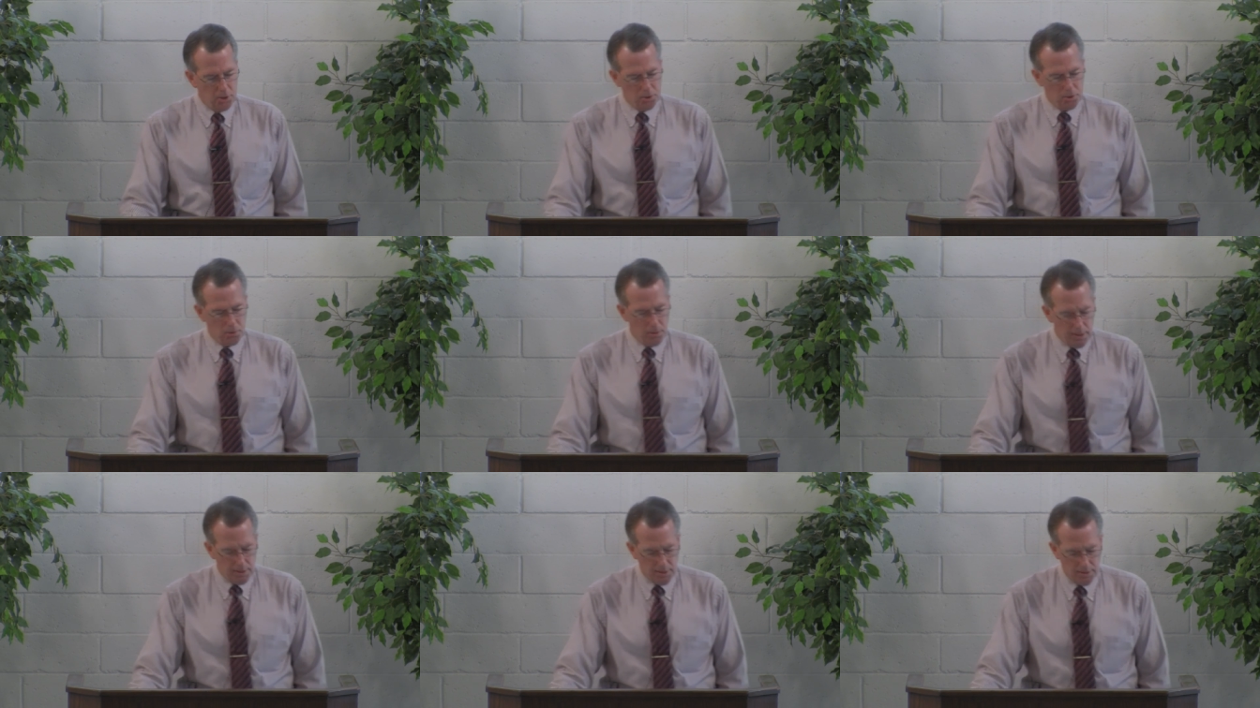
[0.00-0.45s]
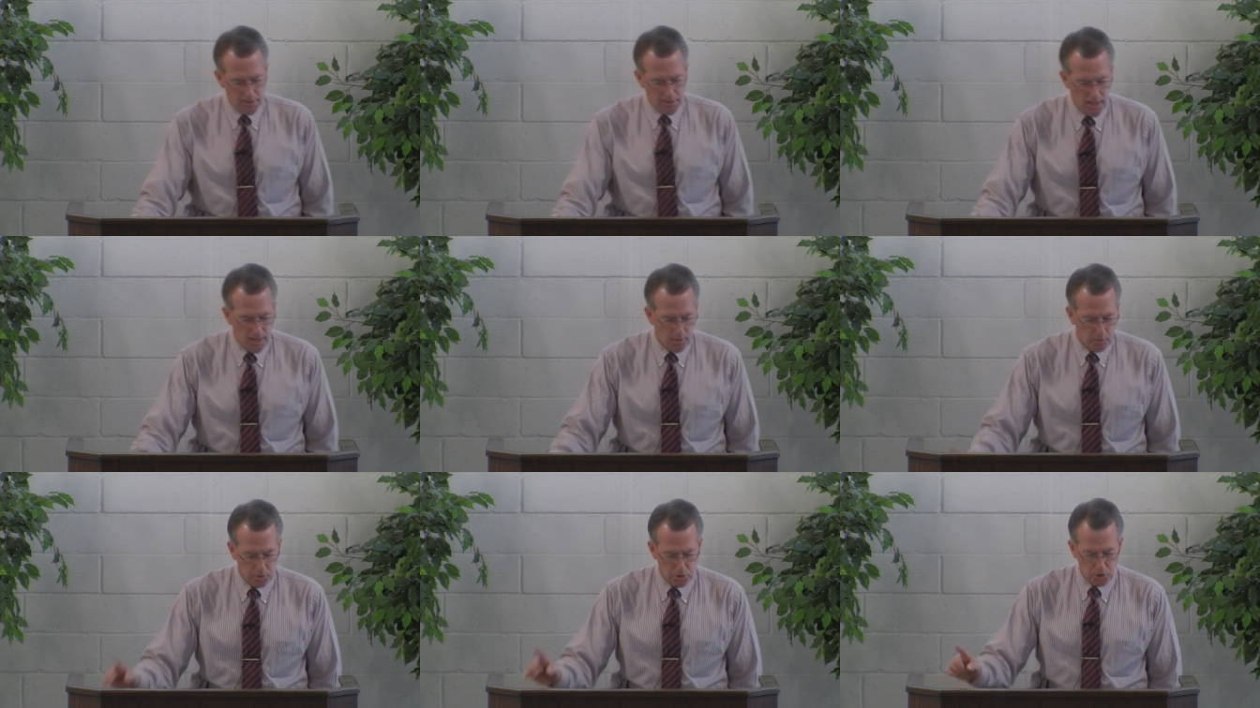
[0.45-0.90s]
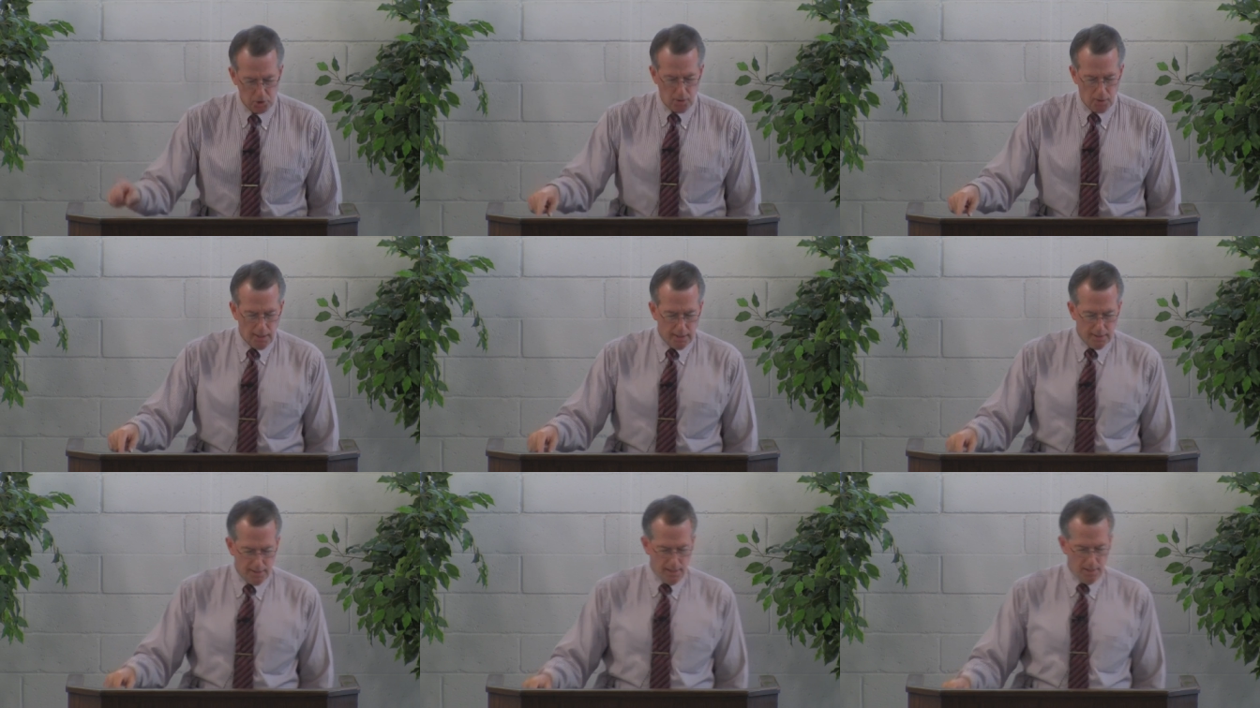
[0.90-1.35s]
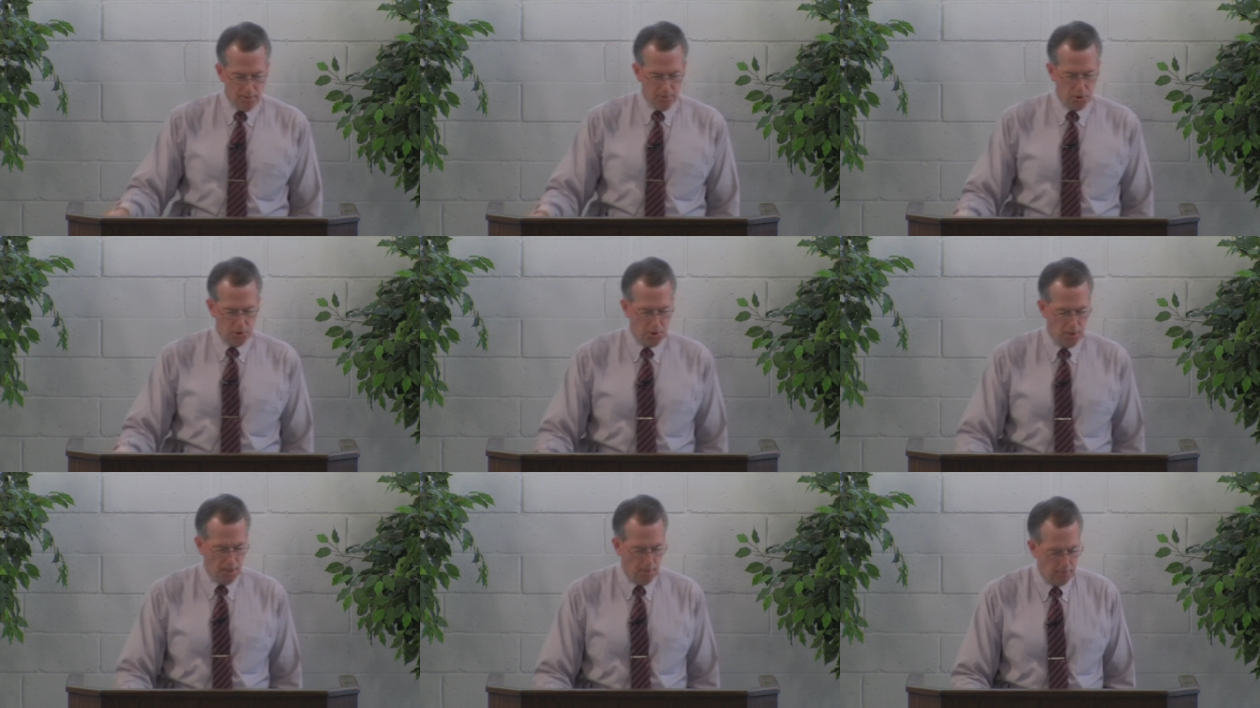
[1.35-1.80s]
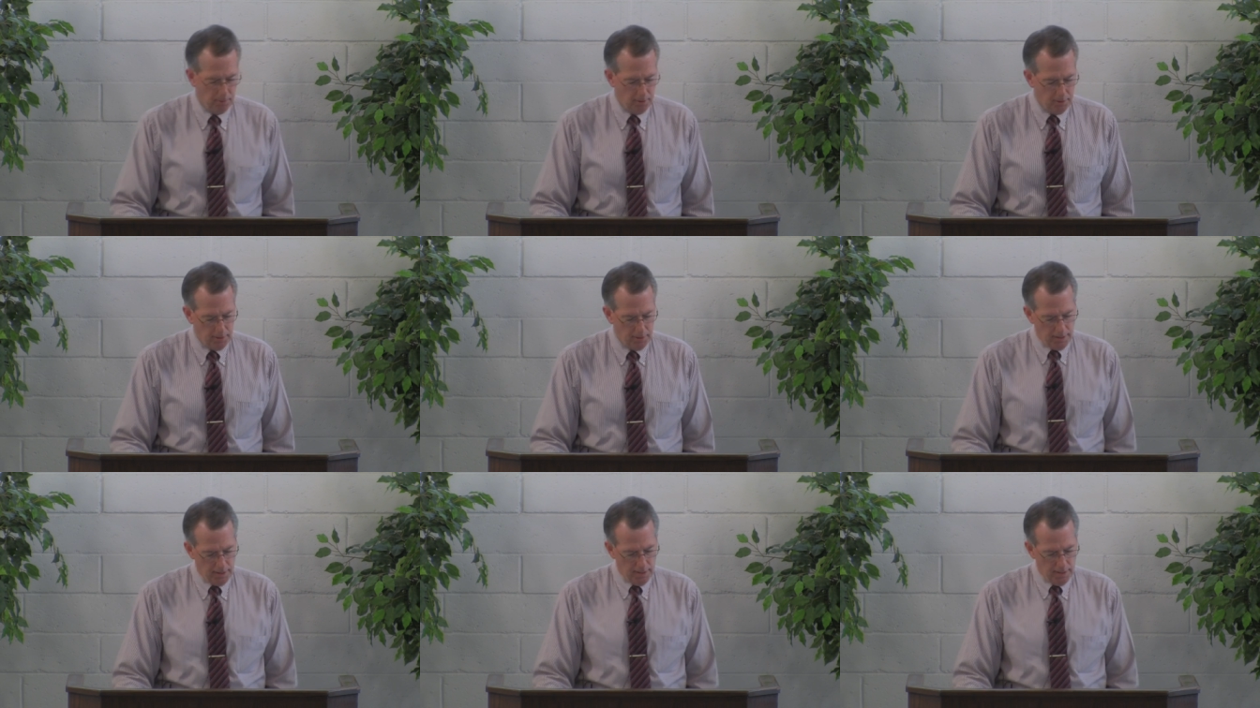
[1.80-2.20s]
is written, I will strike down the shepherd,